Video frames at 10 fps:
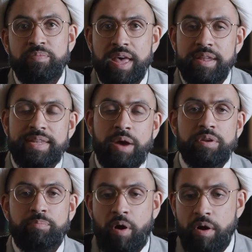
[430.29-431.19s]
has now
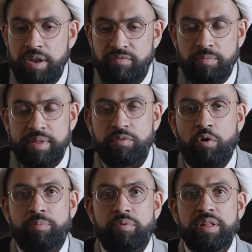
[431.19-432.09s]
departed from this
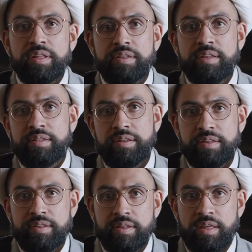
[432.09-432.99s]
corporeal
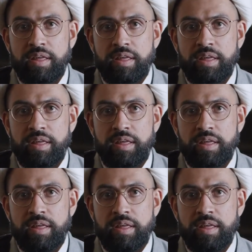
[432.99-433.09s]
existence.